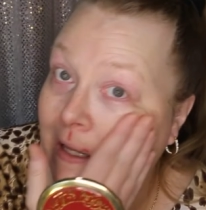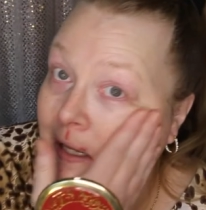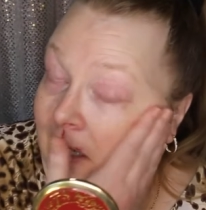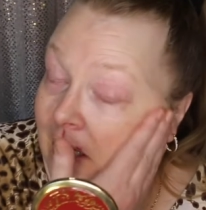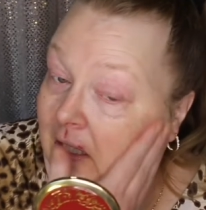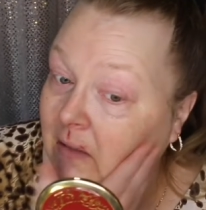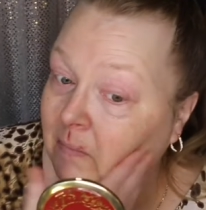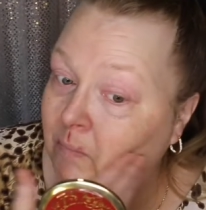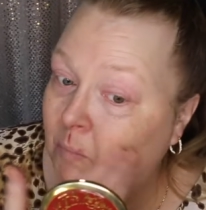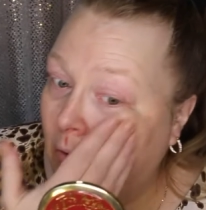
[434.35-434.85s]

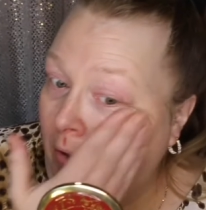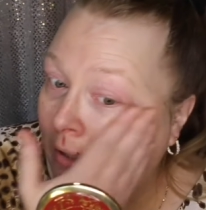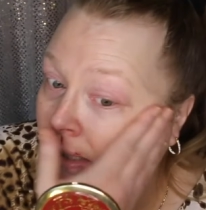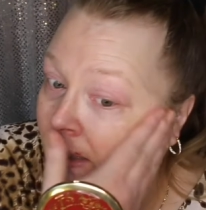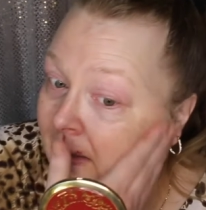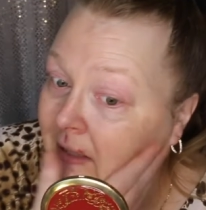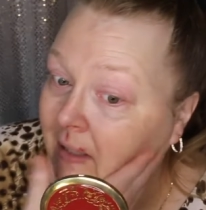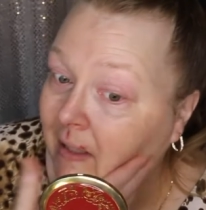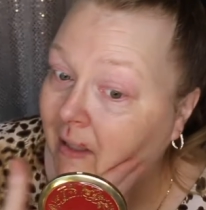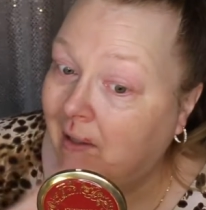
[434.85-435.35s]
Because boy,
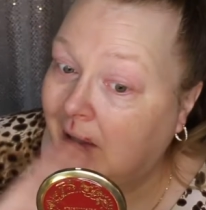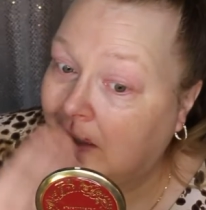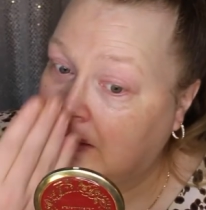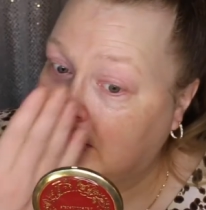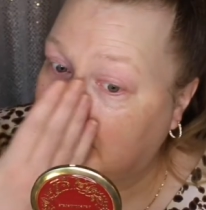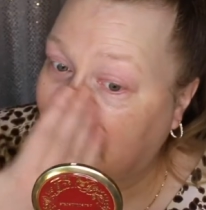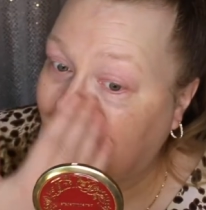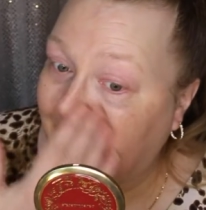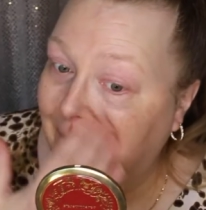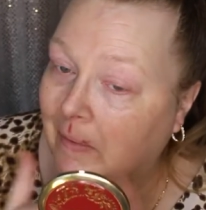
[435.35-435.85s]
I'll tell you,
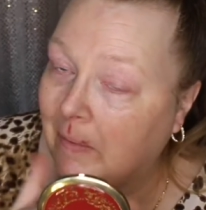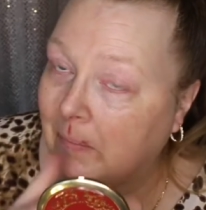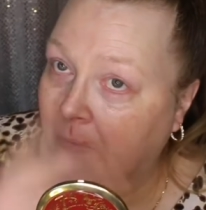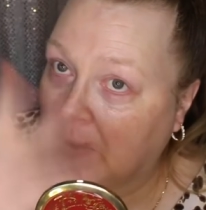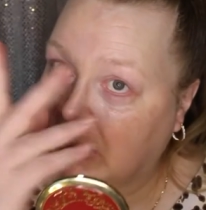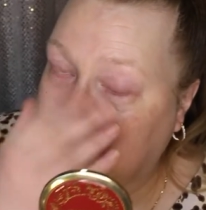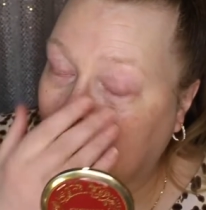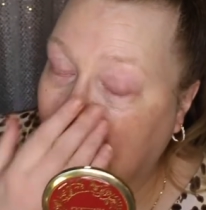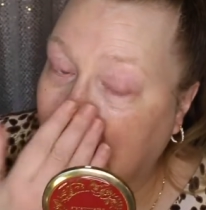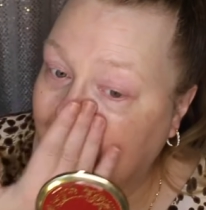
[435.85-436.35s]
if I
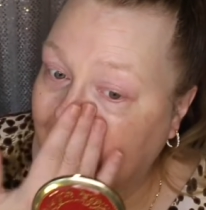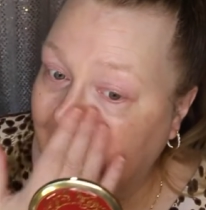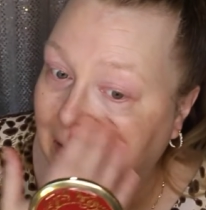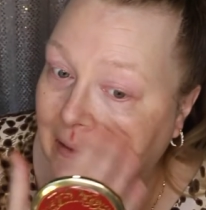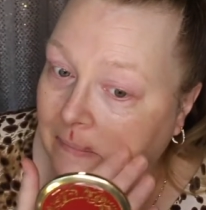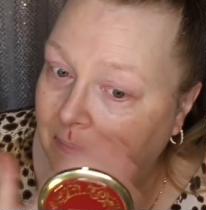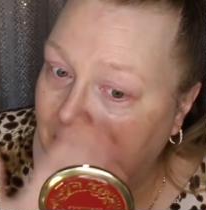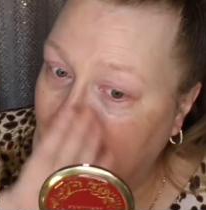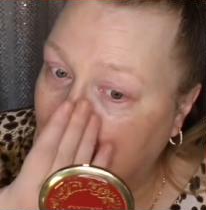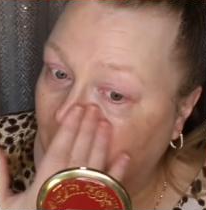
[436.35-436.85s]
remember, I'll link it
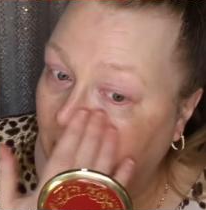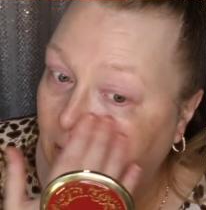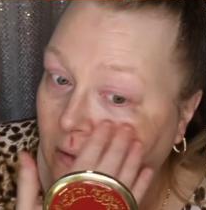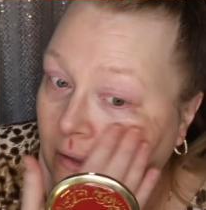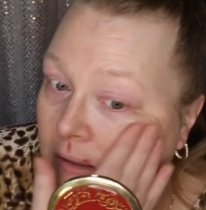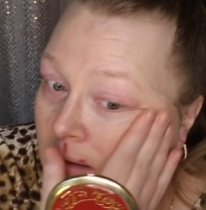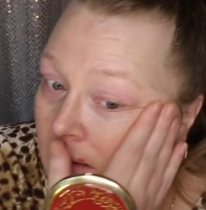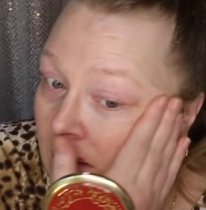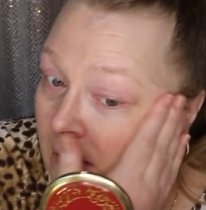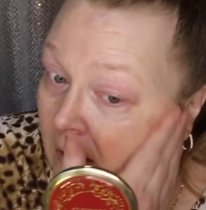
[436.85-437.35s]
up here in the
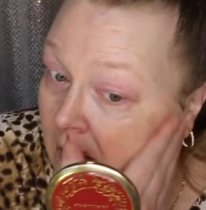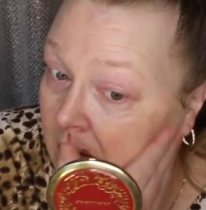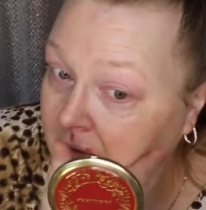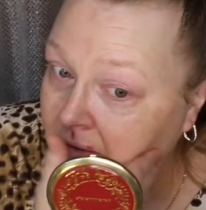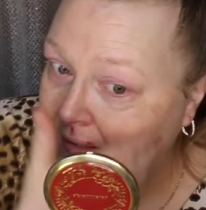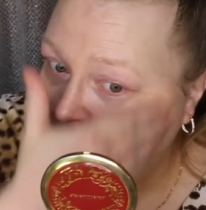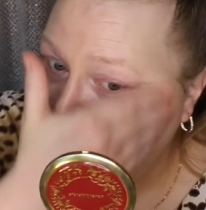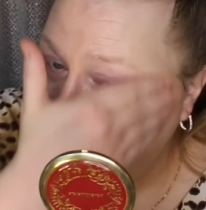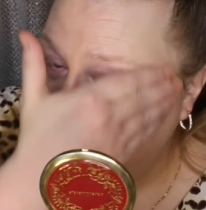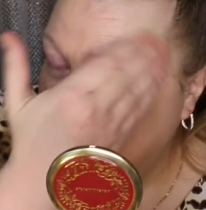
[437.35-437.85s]

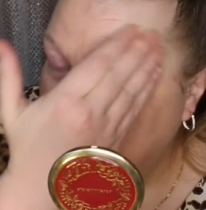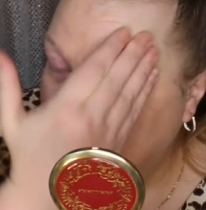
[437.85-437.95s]
cards.